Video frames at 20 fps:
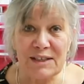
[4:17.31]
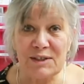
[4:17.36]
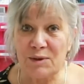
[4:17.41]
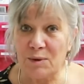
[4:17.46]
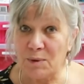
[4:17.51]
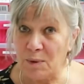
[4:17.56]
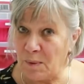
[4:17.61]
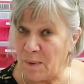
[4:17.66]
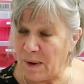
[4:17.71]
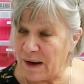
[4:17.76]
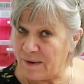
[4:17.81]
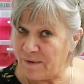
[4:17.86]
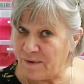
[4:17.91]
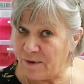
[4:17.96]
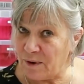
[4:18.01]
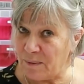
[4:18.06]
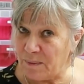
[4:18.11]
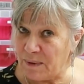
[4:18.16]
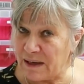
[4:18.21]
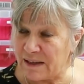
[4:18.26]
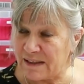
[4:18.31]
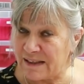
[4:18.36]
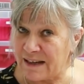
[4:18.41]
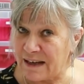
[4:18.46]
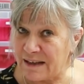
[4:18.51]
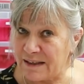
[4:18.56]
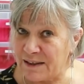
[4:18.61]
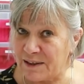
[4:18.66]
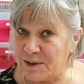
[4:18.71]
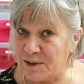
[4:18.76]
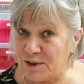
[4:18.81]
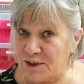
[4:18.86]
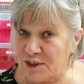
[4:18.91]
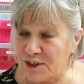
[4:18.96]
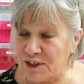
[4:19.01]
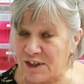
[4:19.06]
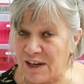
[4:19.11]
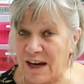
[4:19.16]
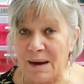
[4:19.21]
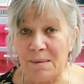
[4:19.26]
so we went for a meal Saturday
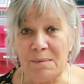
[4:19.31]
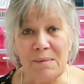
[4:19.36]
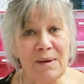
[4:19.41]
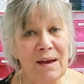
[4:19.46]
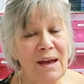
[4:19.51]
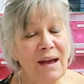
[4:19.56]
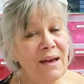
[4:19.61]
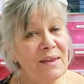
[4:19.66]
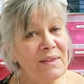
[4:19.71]
lunchtime.